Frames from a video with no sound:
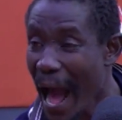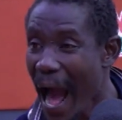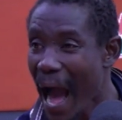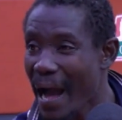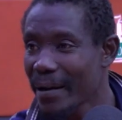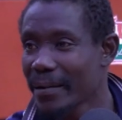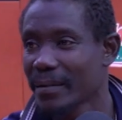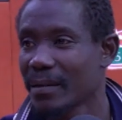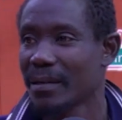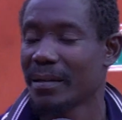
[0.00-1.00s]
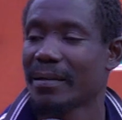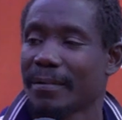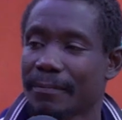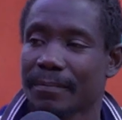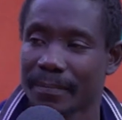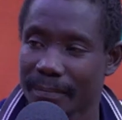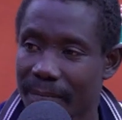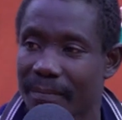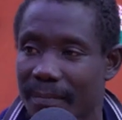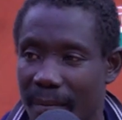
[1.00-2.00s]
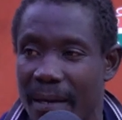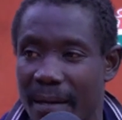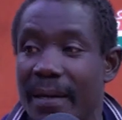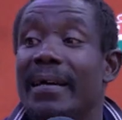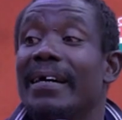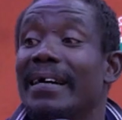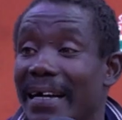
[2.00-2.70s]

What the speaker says: patu nya putre what is that? No, Trinity and